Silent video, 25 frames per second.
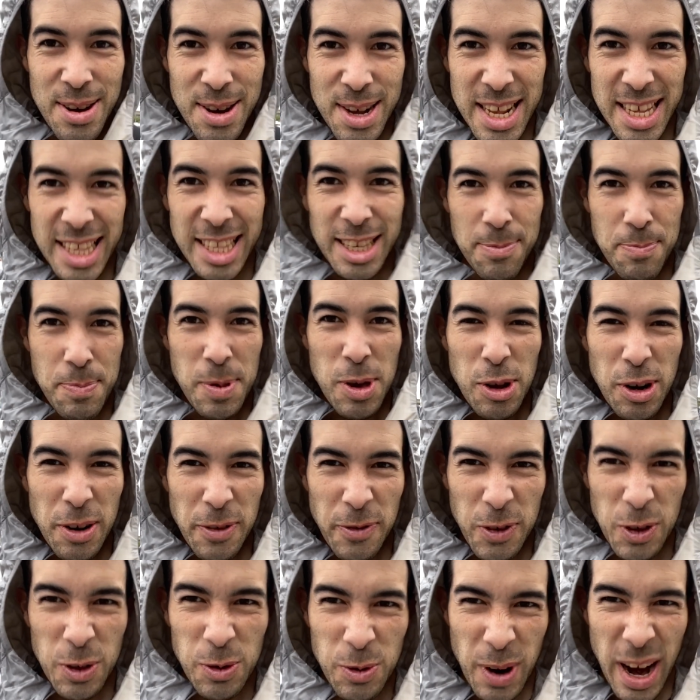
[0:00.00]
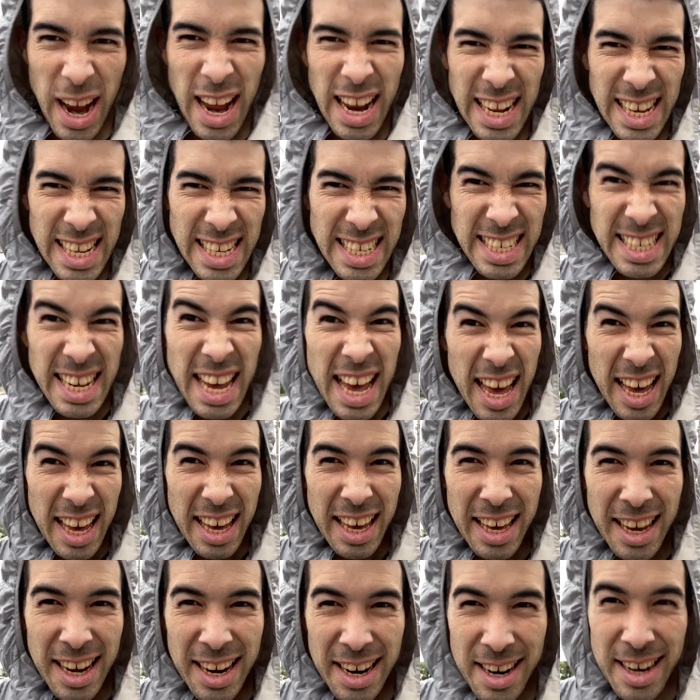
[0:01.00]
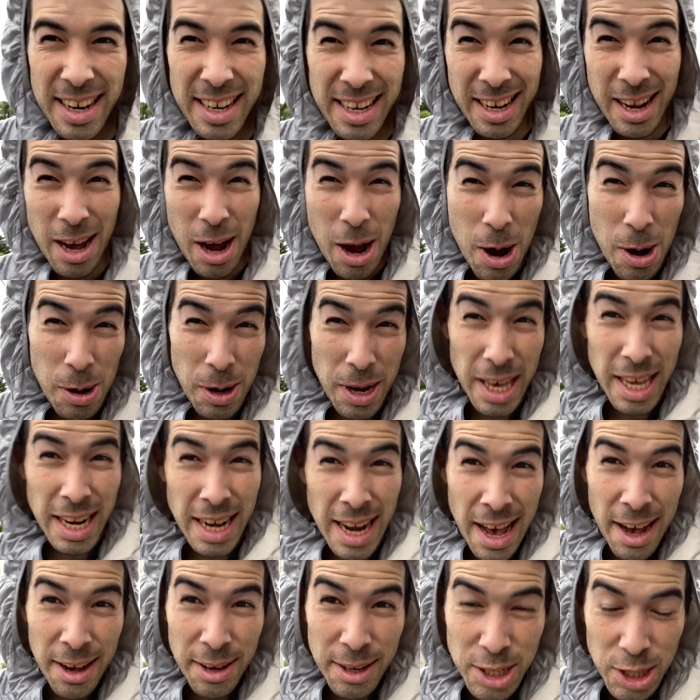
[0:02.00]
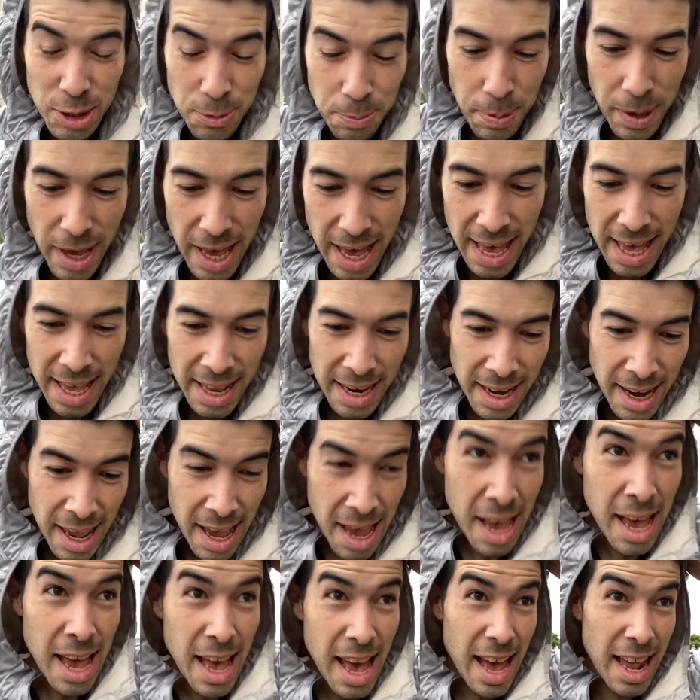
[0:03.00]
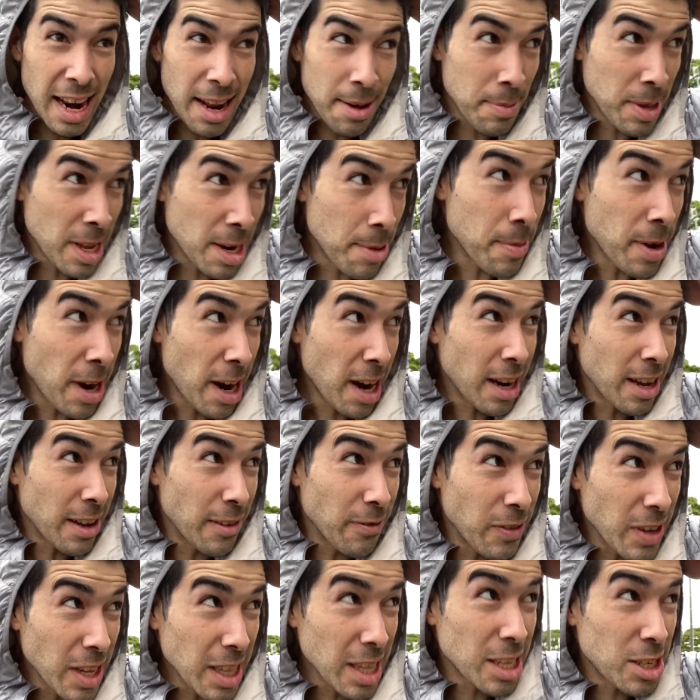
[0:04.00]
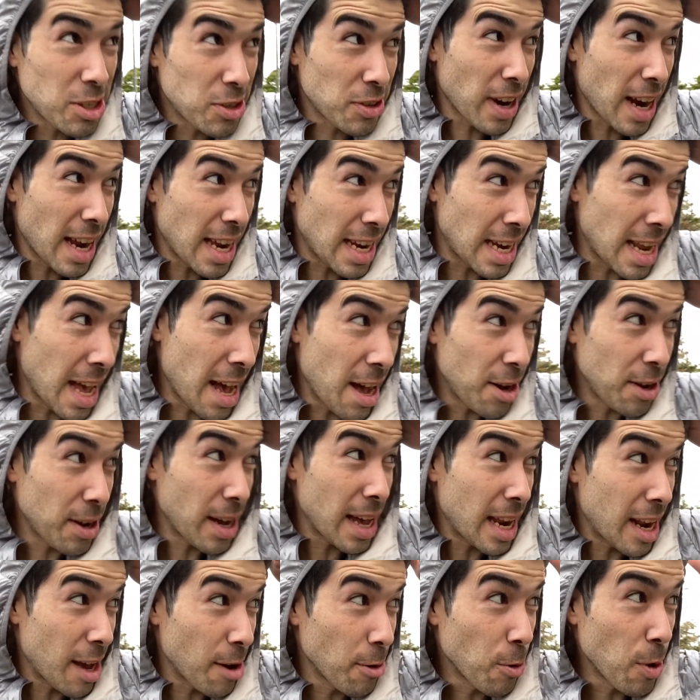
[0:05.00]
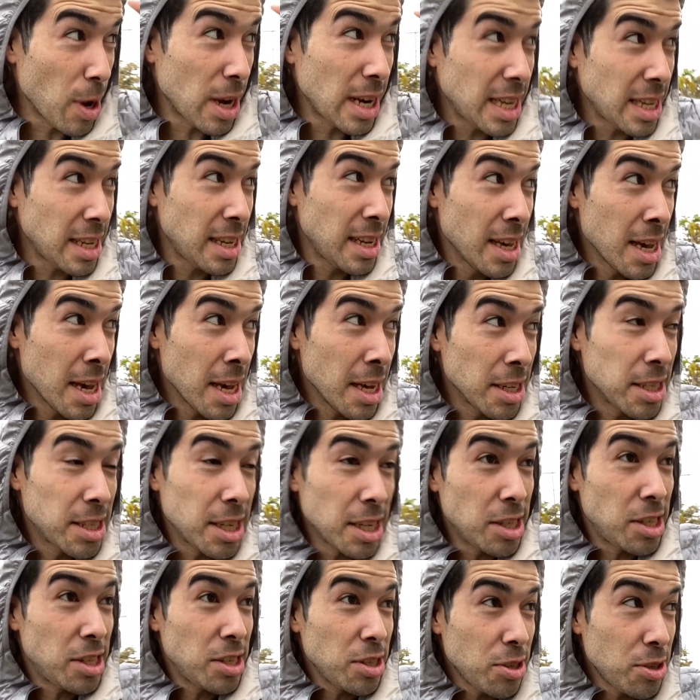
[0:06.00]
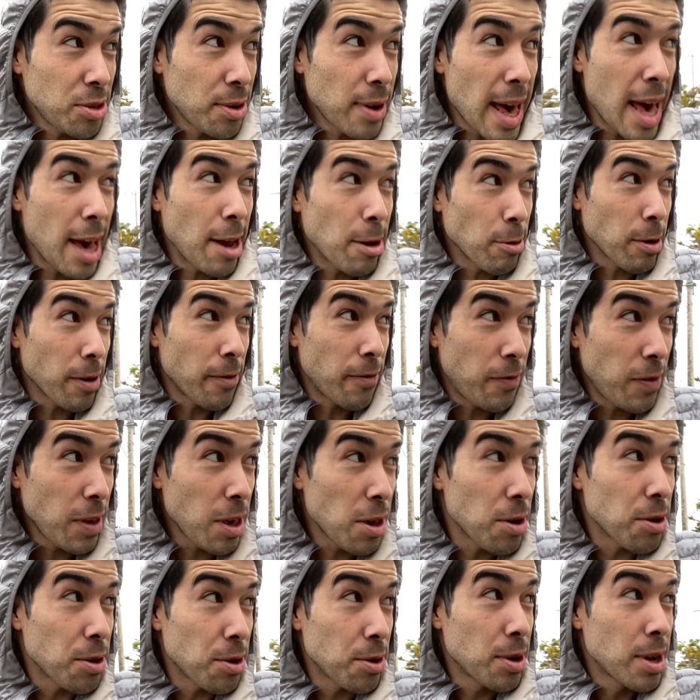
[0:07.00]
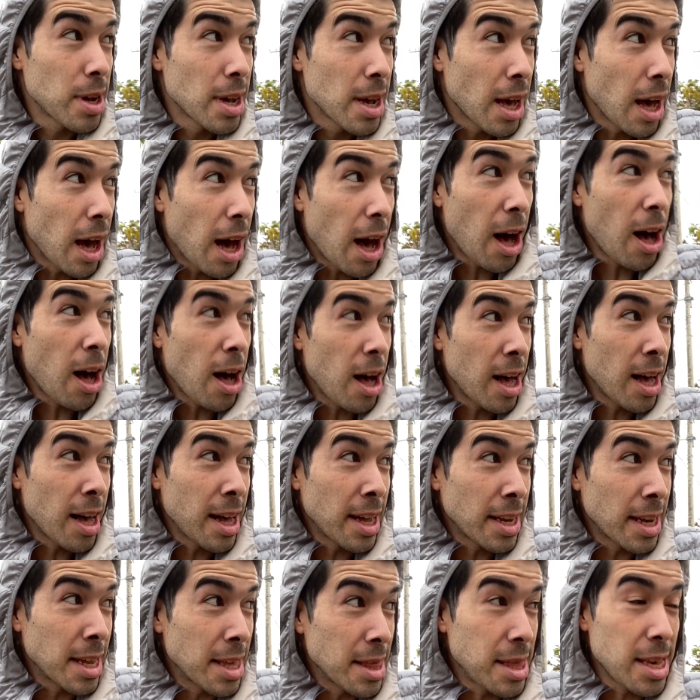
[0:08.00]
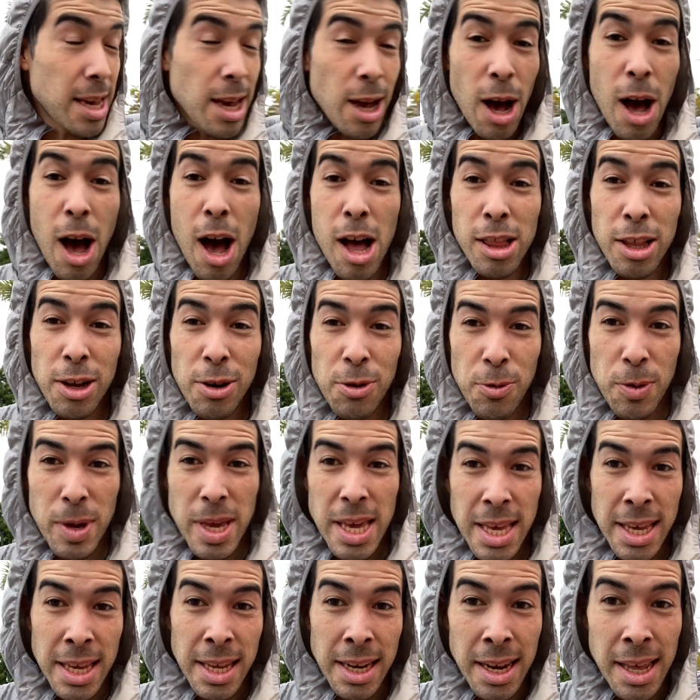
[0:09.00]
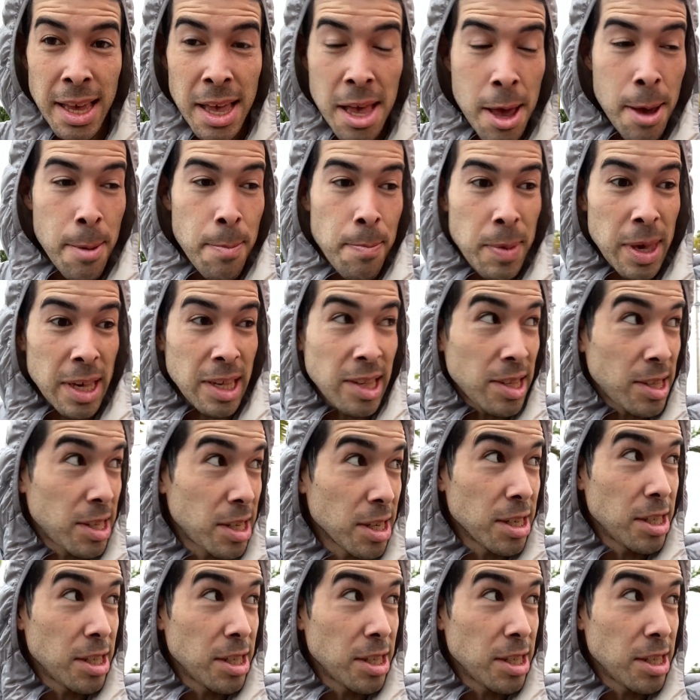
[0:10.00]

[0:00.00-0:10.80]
It's a beautiful rainy day here in Okinawa, Japan, and I'm in American Village right now, and I wanted to do a review on the Halloween Mr.